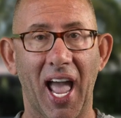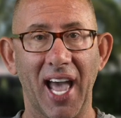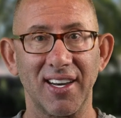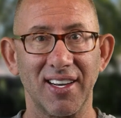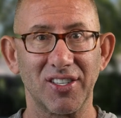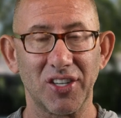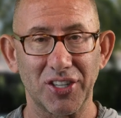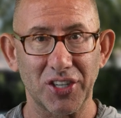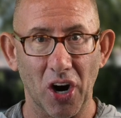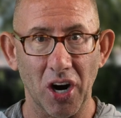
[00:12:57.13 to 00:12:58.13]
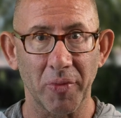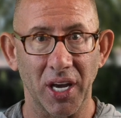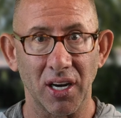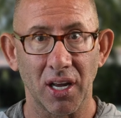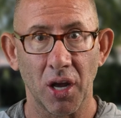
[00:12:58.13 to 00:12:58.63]
and
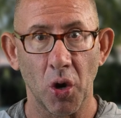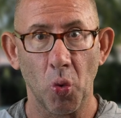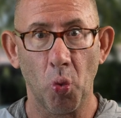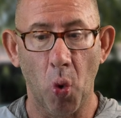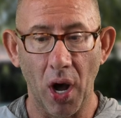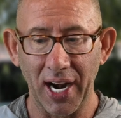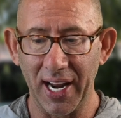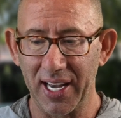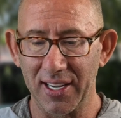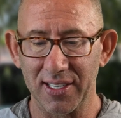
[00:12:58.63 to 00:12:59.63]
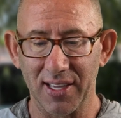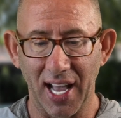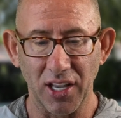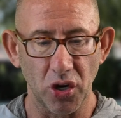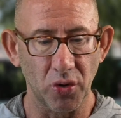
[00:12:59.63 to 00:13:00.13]
determine what it is
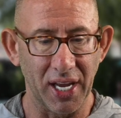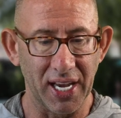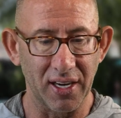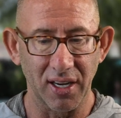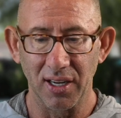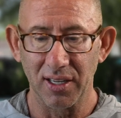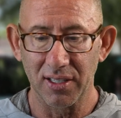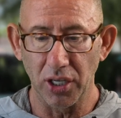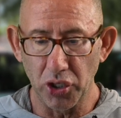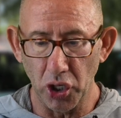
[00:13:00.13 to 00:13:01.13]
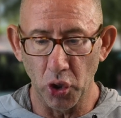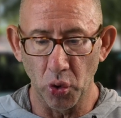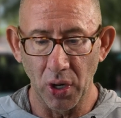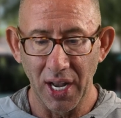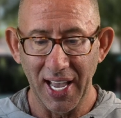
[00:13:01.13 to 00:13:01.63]
that you need to
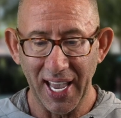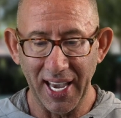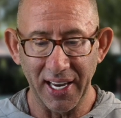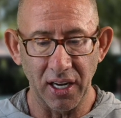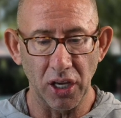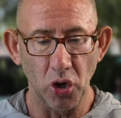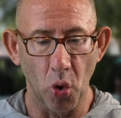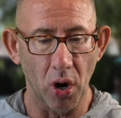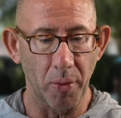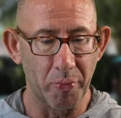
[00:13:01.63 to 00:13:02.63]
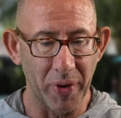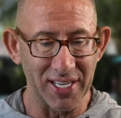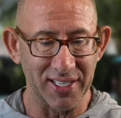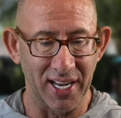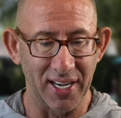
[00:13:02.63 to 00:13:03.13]
do in your
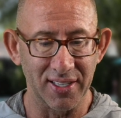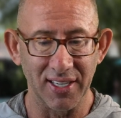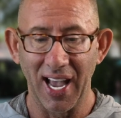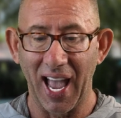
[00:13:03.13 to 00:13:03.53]
business